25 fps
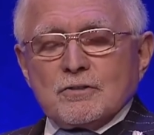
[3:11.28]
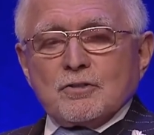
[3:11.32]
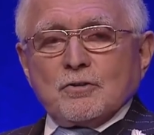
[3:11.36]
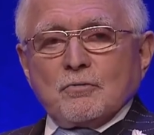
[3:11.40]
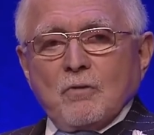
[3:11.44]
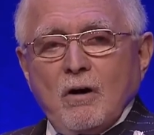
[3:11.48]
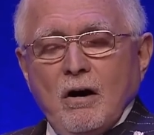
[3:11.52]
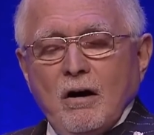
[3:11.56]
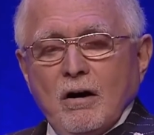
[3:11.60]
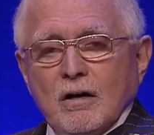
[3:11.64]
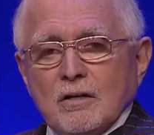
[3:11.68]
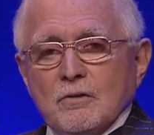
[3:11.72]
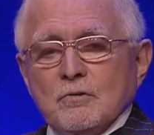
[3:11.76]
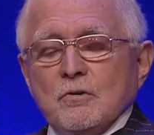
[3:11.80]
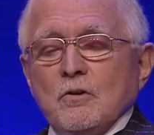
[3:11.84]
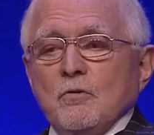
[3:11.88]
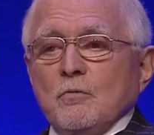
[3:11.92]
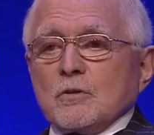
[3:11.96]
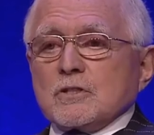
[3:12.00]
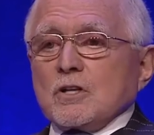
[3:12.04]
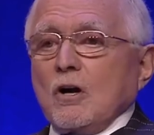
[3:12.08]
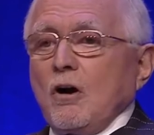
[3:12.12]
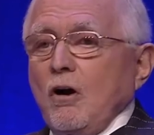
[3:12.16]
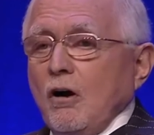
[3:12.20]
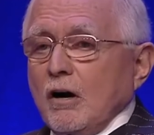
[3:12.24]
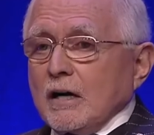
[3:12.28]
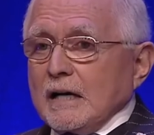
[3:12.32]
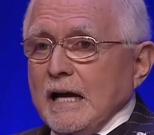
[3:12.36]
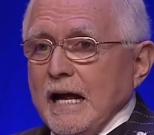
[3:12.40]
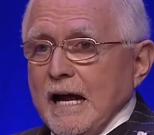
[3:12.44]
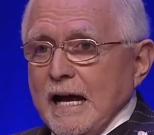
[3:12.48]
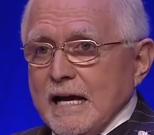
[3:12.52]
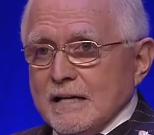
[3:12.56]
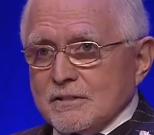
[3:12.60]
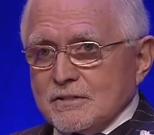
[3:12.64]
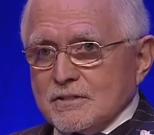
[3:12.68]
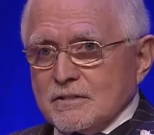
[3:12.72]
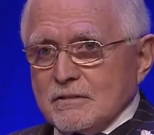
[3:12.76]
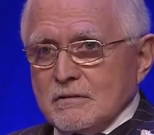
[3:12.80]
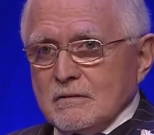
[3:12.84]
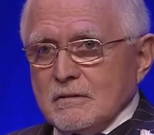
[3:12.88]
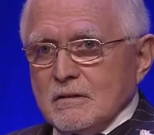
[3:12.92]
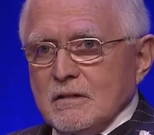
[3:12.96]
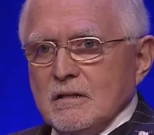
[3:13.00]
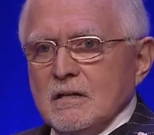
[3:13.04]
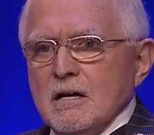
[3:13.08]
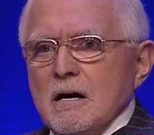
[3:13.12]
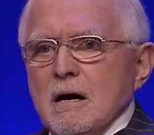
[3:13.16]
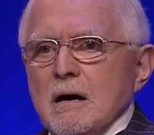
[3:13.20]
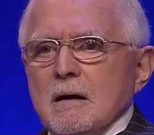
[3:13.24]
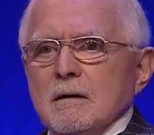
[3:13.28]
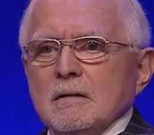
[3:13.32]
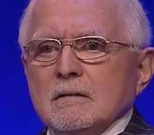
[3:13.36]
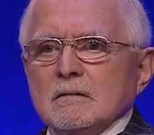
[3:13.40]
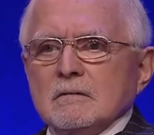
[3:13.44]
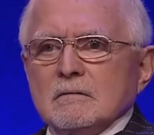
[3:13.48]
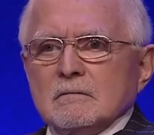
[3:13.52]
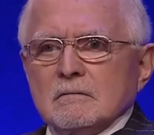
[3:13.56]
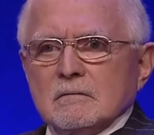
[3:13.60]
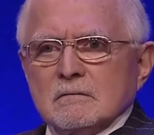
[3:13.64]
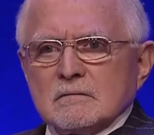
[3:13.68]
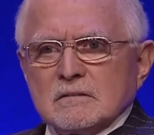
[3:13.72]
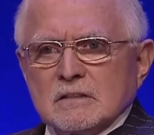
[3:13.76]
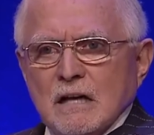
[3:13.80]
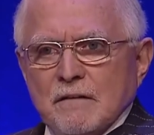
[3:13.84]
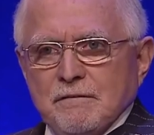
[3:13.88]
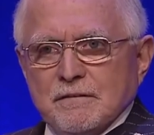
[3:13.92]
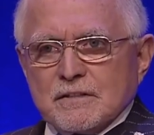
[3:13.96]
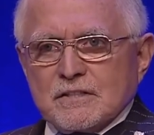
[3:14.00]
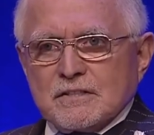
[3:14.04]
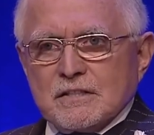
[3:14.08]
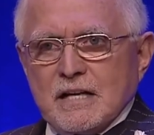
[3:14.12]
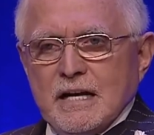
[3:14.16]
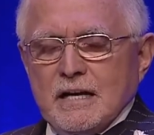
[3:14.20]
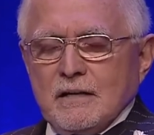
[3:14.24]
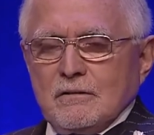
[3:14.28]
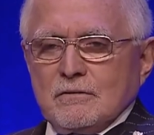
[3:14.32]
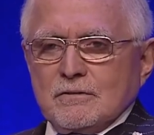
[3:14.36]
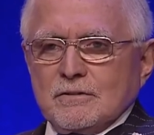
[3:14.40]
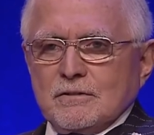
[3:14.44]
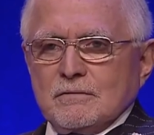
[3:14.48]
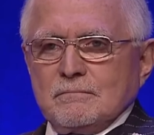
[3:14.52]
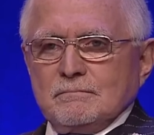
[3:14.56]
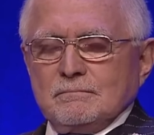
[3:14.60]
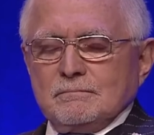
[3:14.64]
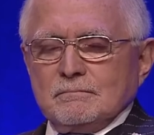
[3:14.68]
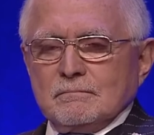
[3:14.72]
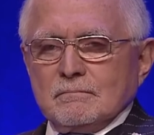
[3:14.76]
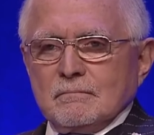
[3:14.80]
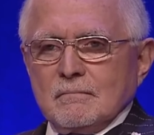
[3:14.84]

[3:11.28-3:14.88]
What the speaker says: Gerard was a hard ass, tough as nails.